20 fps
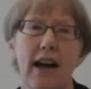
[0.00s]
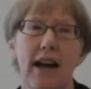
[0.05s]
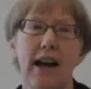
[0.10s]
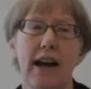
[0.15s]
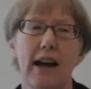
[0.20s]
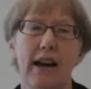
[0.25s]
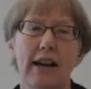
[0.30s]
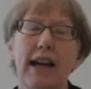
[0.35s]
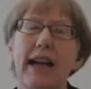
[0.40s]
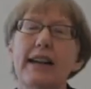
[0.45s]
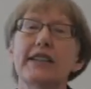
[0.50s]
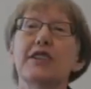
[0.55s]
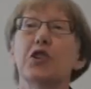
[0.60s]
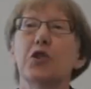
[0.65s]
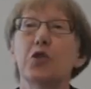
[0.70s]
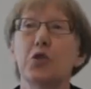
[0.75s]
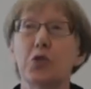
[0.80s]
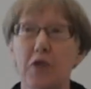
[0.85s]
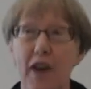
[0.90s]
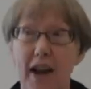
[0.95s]
uh, and a
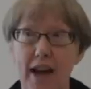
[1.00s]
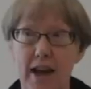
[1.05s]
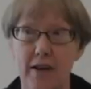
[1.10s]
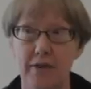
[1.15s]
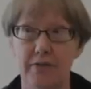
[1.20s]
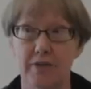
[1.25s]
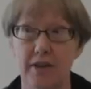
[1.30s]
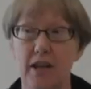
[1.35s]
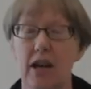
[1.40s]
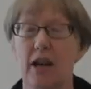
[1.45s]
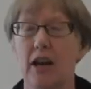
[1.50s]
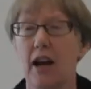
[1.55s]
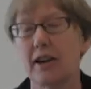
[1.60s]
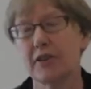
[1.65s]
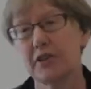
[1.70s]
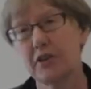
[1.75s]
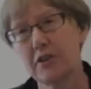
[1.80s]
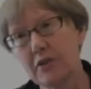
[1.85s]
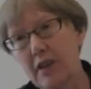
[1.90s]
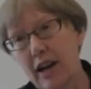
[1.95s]
ground,
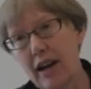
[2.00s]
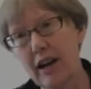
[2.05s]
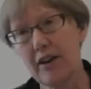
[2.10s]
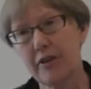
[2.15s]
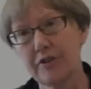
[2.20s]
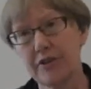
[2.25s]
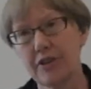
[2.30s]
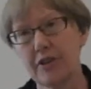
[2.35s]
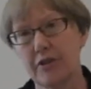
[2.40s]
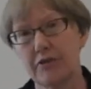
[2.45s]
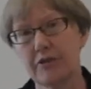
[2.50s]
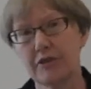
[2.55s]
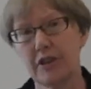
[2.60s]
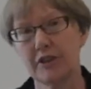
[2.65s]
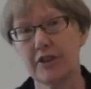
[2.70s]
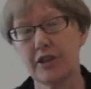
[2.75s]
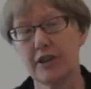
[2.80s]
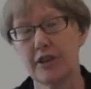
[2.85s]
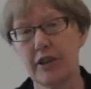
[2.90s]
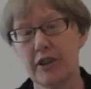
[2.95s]
a ground for
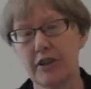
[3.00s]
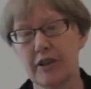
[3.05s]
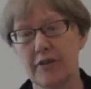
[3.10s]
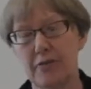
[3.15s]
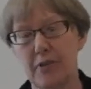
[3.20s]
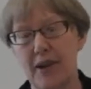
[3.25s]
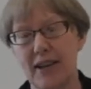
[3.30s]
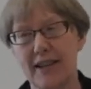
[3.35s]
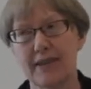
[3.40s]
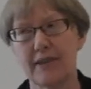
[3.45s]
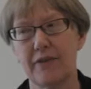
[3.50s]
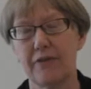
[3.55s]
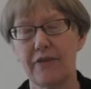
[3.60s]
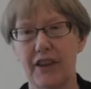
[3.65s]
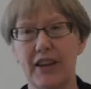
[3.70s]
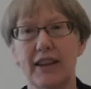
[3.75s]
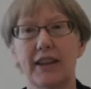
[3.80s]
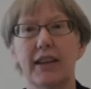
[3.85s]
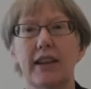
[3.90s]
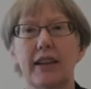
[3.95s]
alternative ways of
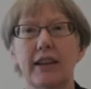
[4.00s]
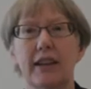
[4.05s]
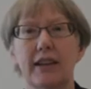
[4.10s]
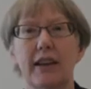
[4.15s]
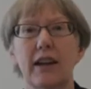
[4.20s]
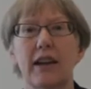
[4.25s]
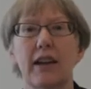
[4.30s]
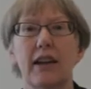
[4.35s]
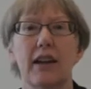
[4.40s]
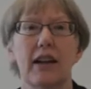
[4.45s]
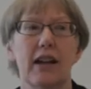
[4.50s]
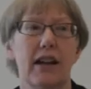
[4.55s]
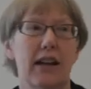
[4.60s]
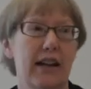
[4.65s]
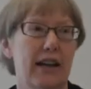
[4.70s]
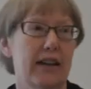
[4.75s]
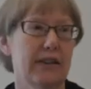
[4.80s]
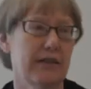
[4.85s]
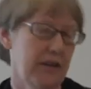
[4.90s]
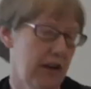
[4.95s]
thinking.
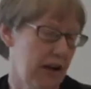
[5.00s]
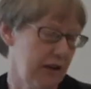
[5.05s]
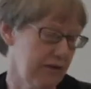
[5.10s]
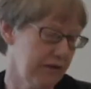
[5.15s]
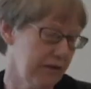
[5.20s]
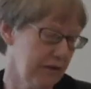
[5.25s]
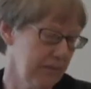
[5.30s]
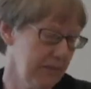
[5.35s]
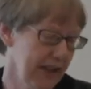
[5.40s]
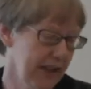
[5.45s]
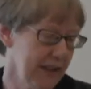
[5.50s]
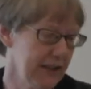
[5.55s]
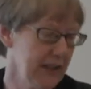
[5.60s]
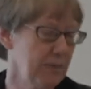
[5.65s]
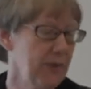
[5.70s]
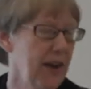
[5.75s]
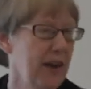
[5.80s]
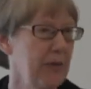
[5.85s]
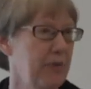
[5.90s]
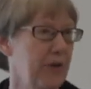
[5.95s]
And uh, for me in the
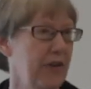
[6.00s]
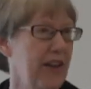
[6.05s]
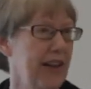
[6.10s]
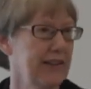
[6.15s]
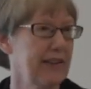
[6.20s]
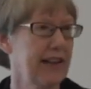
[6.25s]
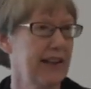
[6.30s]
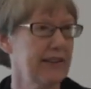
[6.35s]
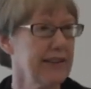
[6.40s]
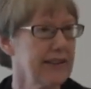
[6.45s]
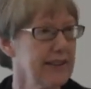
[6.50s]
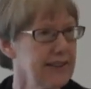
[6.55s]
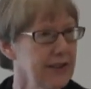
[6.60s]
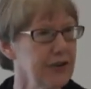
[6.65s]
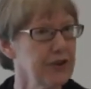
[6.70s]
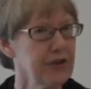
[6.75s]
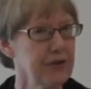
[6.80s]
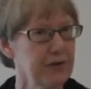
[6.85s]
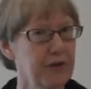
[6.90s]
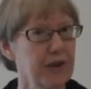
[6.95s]
paper, that, that
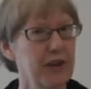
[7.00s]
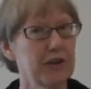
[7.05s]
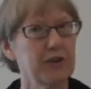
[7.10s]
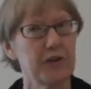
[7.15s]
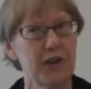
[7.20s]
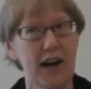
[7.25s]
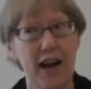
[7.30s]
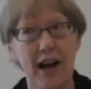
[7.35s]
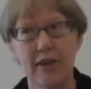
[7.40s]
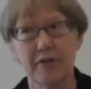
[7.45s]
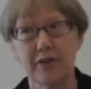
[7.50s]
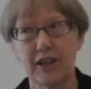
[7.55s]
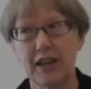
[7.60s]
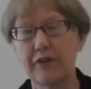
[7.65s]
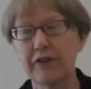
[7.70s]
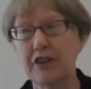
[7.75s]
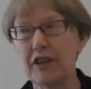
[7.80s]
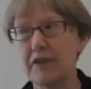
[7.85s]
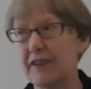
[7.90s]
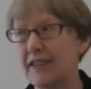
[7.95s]
search for a ground,
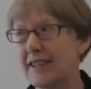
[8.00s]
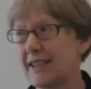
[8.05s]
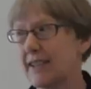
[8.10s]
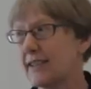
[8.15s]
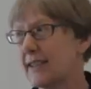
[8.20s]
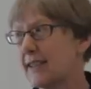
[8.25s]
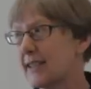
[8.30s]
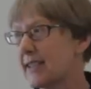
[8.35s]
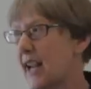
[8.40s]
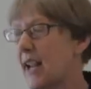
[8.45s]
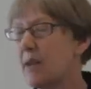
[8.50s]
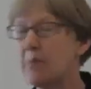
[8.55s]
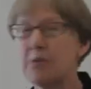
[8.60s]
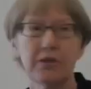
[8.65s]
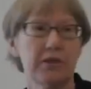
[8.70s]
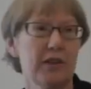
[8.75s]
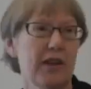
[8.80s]
even if it's unstable